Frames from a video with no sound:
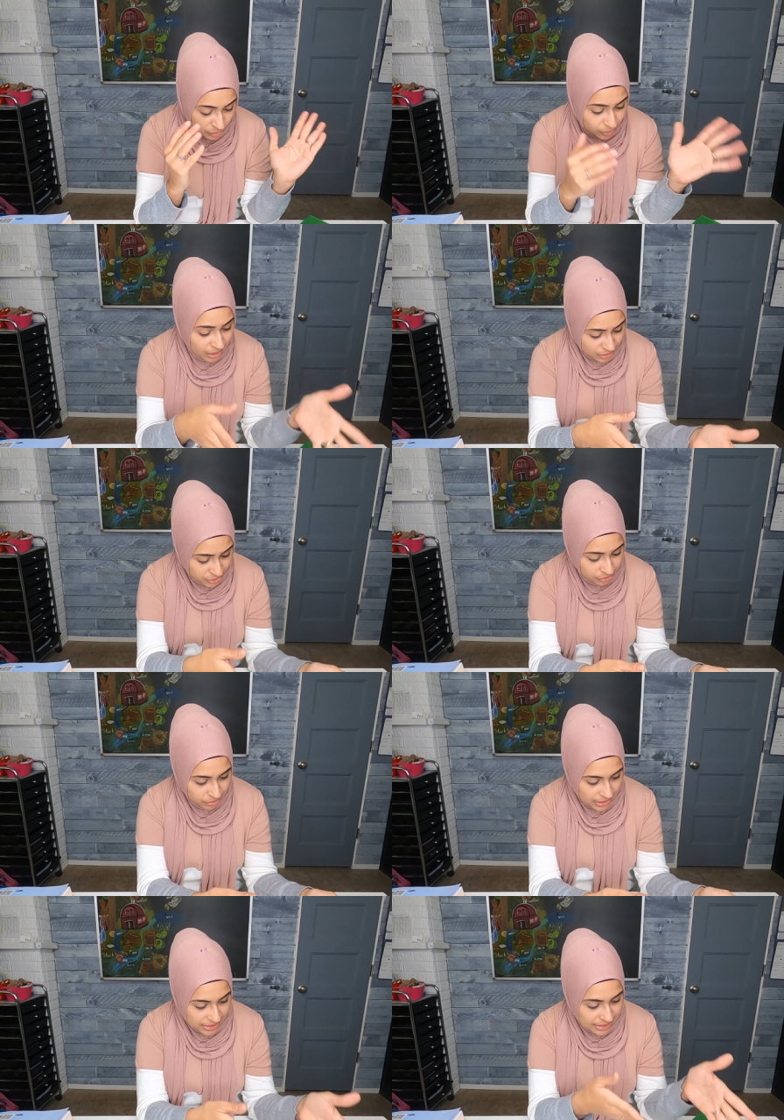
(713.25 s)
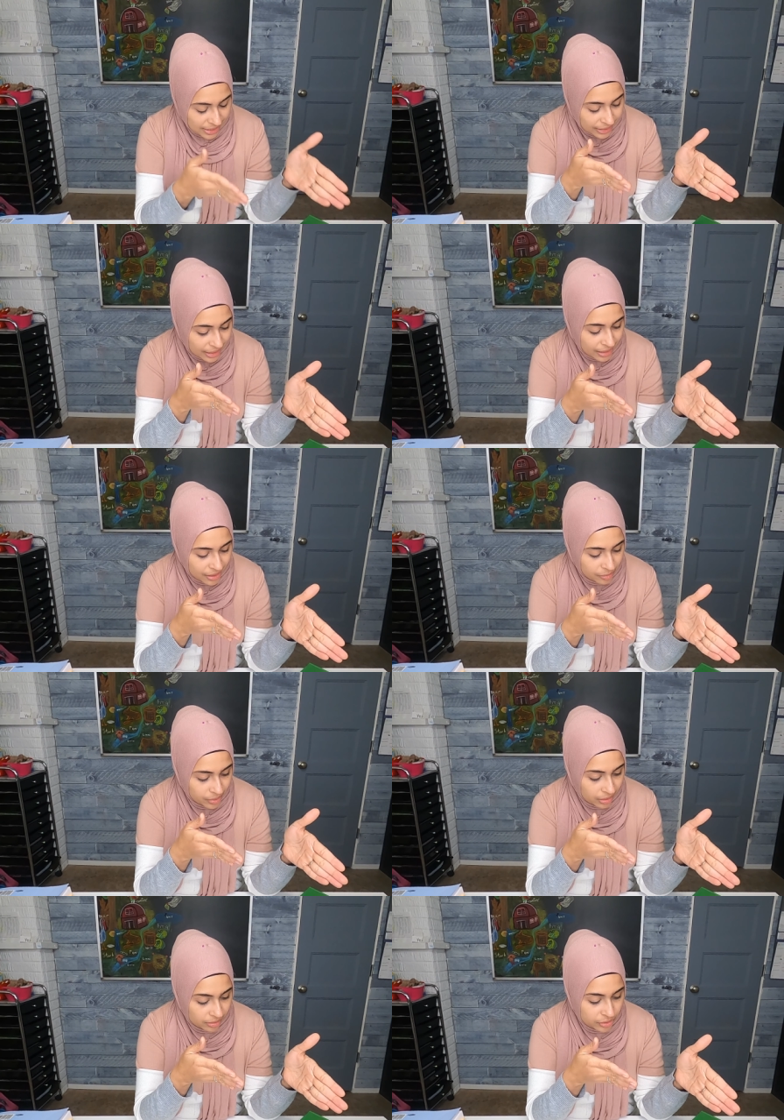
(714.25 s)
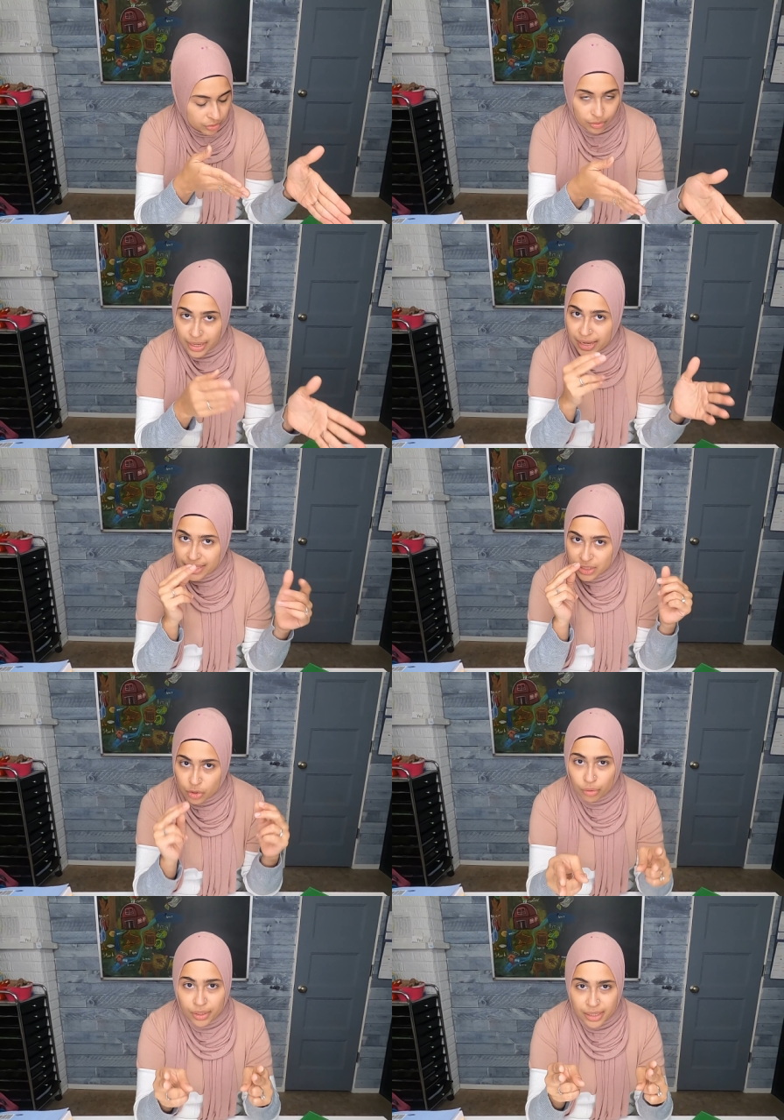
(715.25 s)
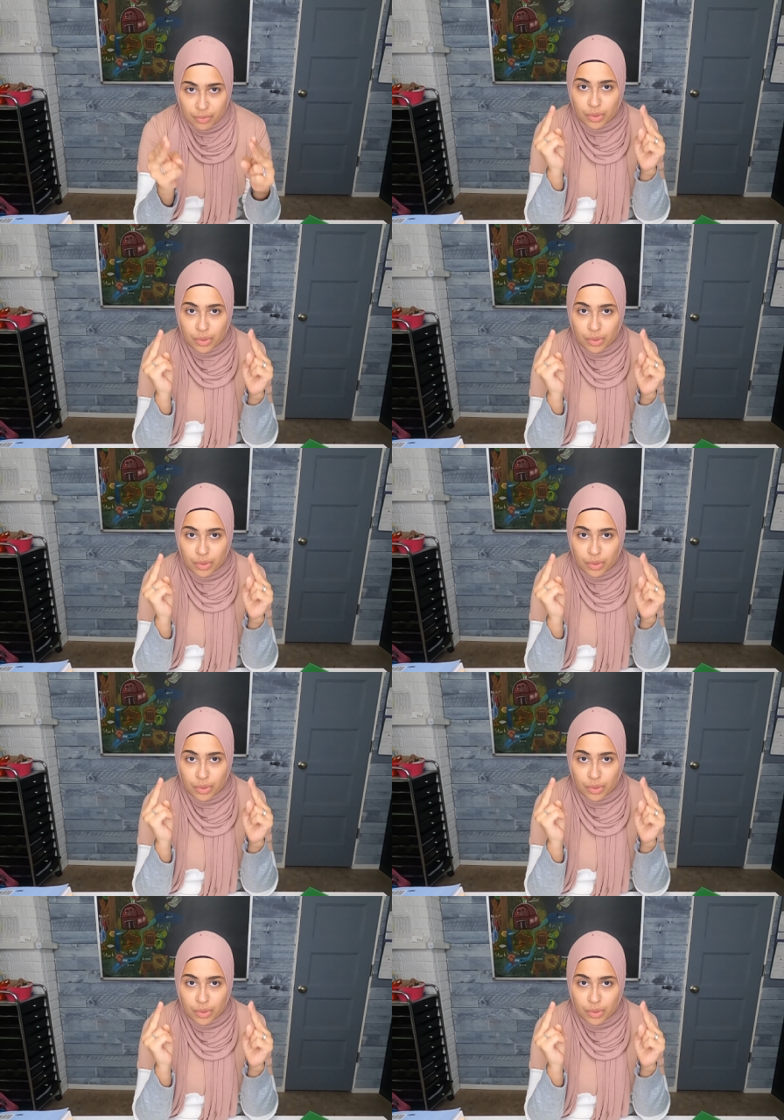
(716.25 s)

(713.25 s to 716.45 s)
what I'll do is that I will do a story.